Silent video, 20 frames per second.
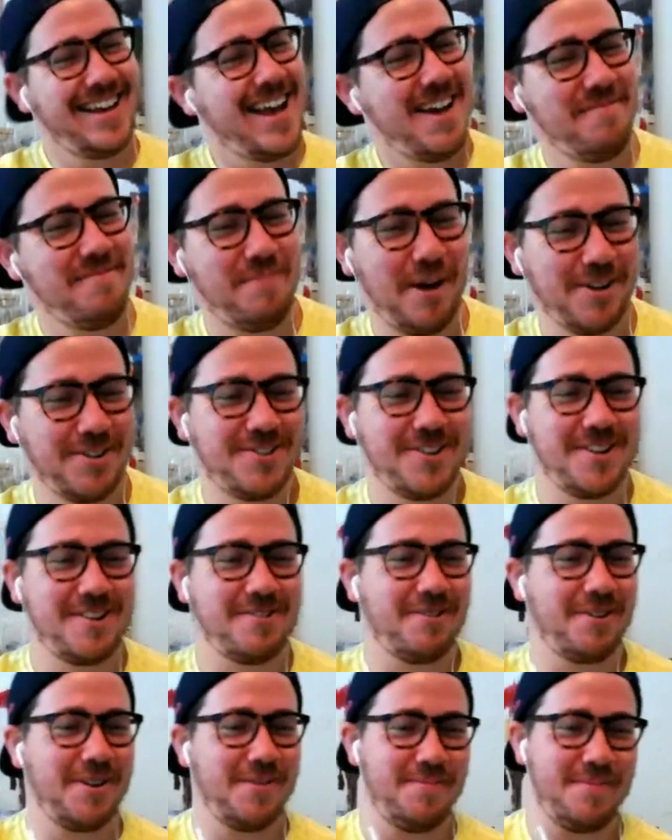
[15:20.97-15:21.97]
Beltre
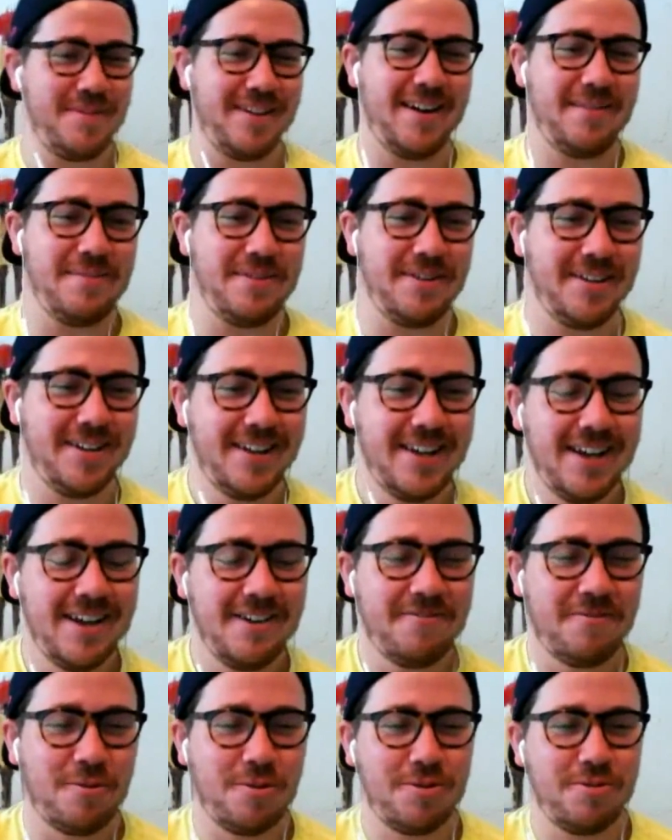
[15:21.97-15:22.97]
quite a bit. I mean,
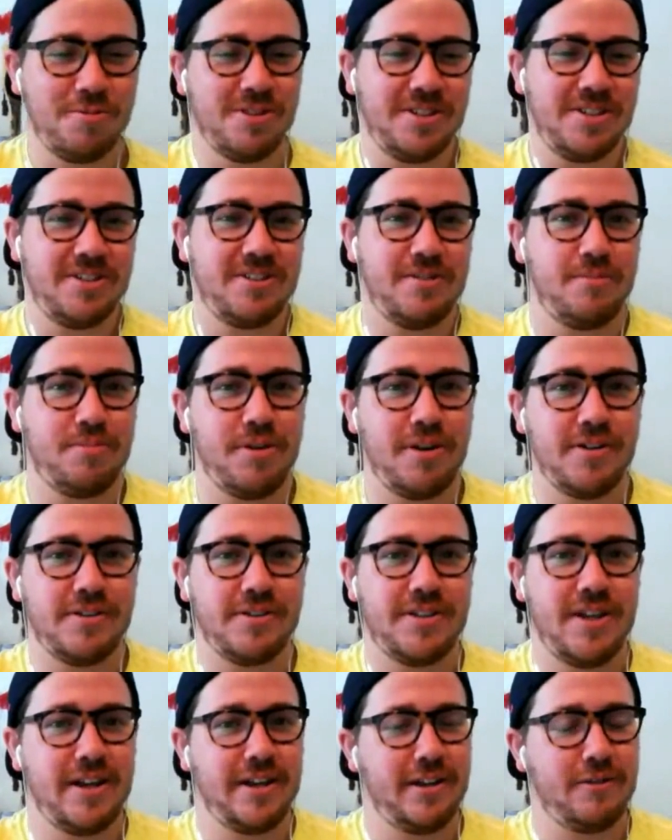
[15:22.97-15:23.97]
four three is a decent price
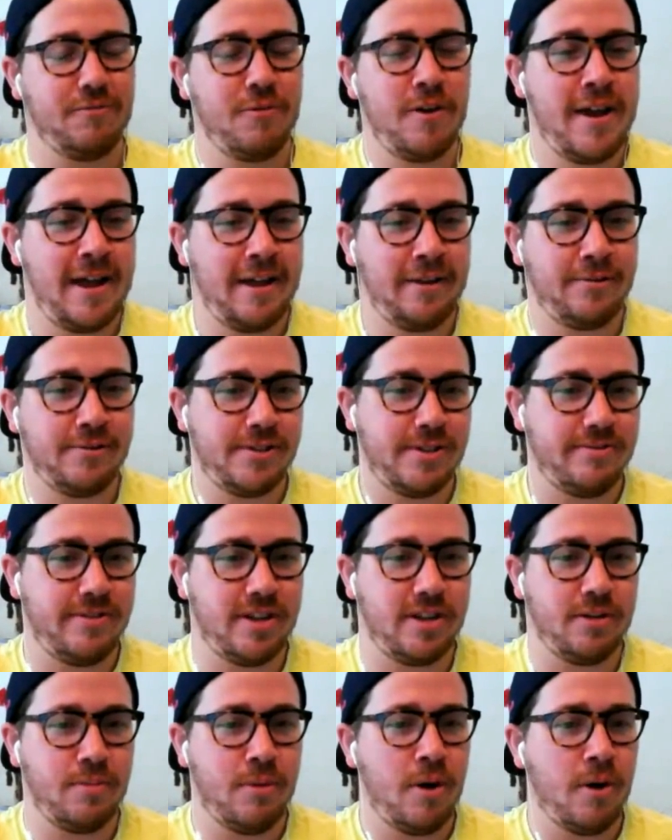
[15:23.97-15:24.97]
tag, and right-handers have
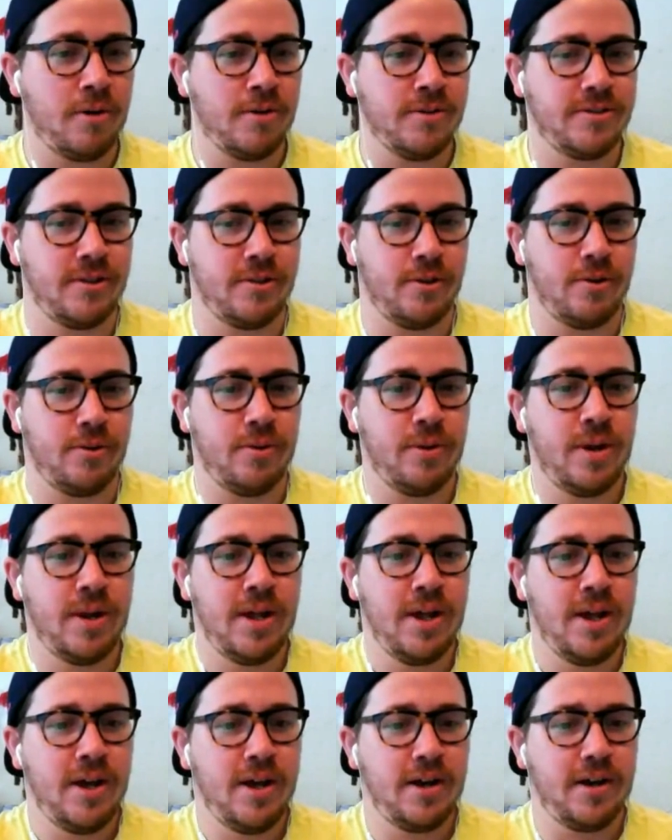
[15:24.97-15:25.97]
hit him hard. So,
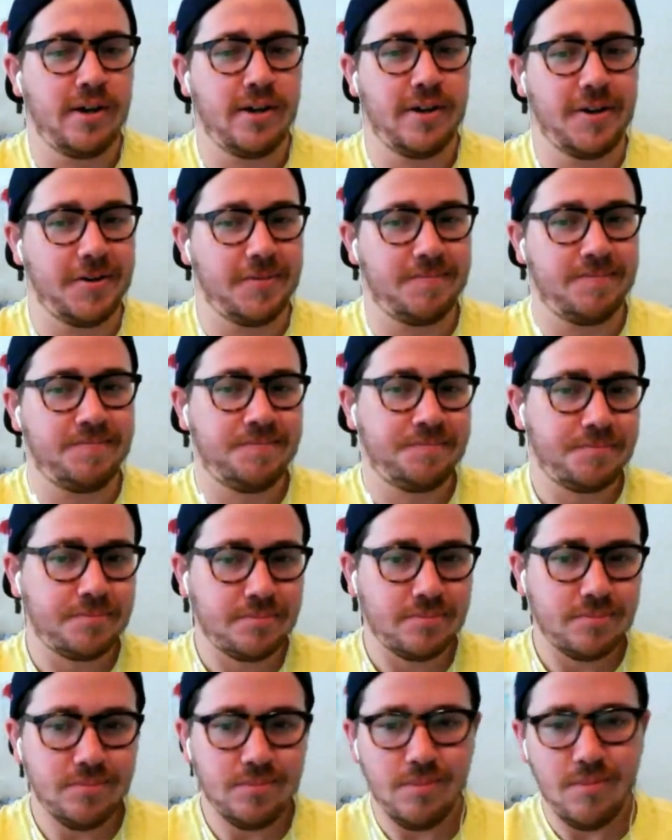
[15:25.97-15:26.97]
um,
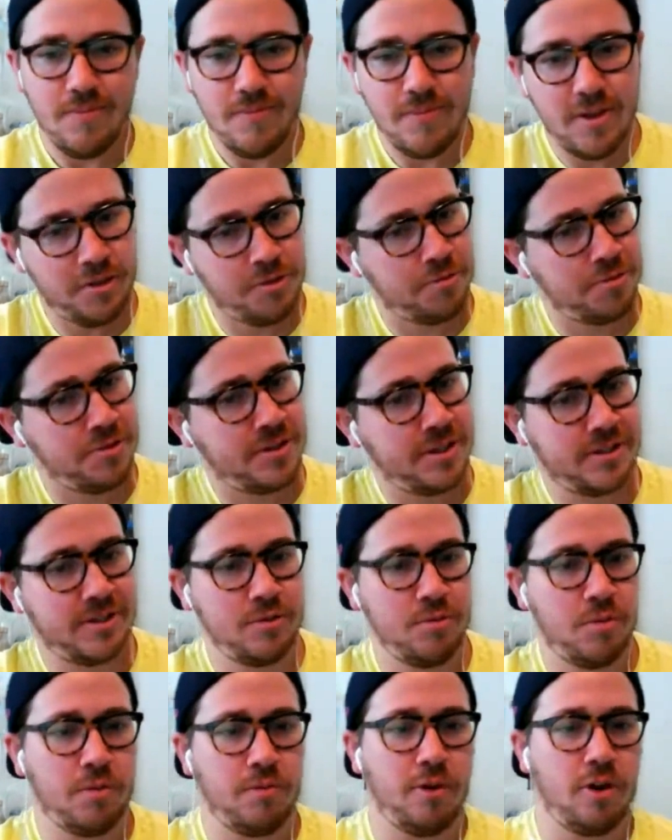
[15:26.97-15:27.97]
mm.
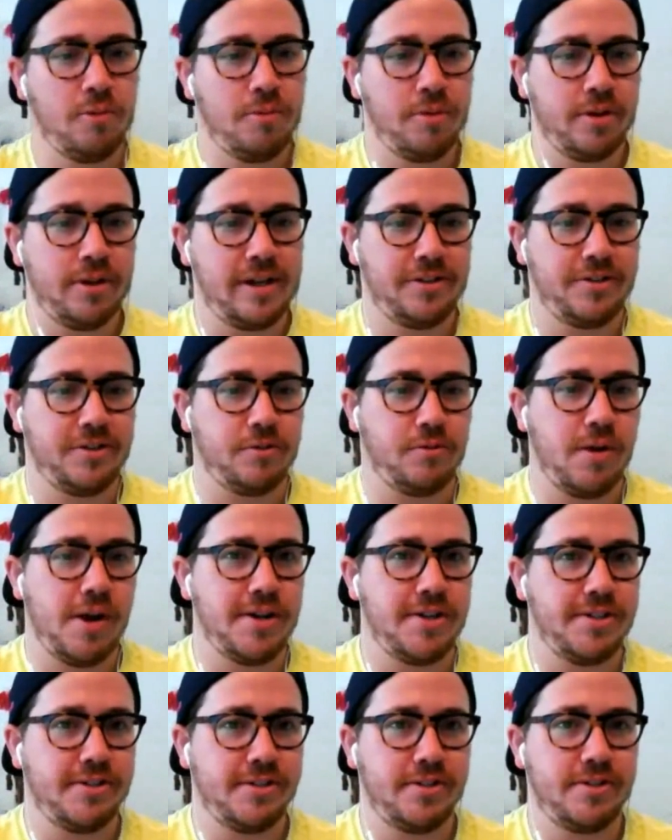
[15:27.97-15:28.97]
361 out allowed to
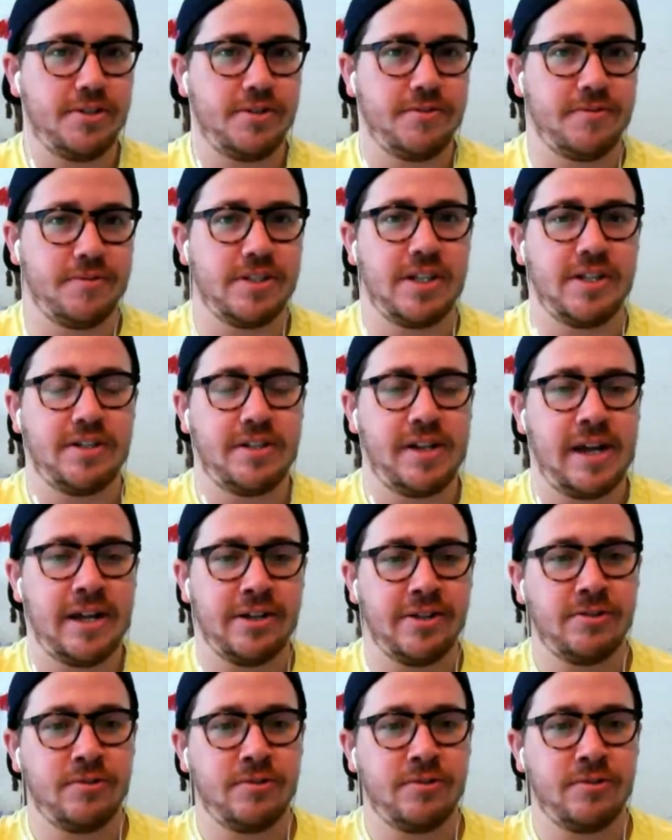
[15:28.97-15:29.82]
righties this year for Santana.